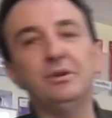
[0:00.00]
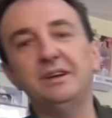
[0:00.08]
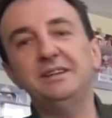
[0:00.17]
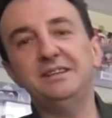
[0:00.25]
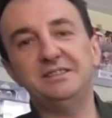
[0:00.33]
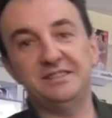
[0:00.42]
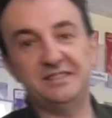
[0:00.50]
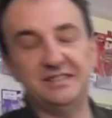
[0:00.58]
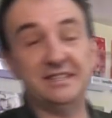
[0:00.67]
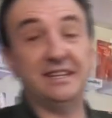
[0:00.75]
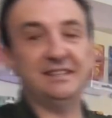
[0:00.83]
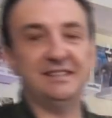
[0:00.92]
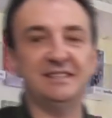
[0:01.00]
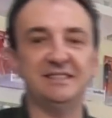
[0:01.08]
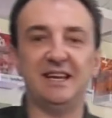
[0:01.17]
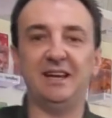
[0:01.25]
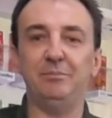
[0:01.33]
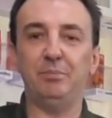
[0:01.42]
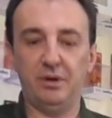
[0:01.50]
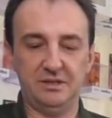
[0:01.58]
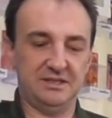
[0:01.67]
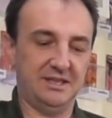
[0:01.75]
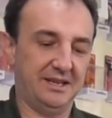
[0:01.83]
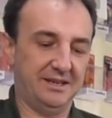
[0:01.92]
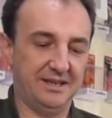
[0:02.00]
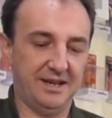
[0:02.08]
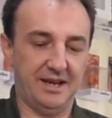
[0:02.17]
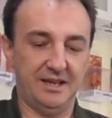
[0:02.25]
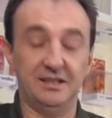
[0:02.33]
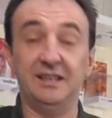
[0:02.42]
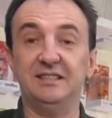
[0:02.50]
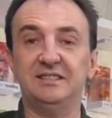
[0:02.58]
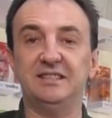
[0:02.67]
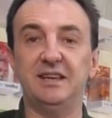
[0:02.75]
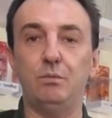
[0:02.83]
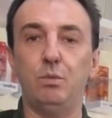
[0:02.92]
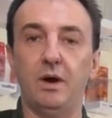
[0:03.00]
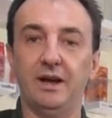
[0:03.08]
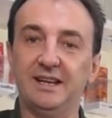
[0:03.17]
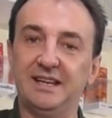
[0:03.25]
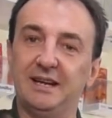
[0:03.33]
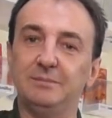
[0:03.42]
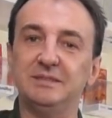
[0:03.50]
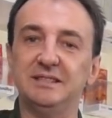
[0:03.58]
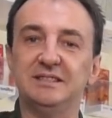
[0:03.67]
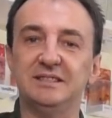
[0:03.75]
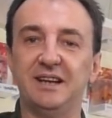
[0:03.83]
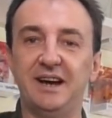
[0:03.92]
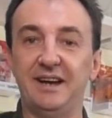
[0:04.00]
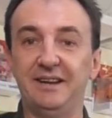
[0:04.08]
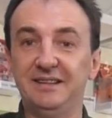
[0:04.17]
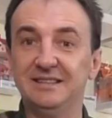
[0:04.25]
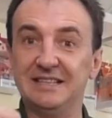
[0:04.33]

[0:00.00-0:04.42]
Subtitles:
good idea to just get this unboxed and let's see what comes inside.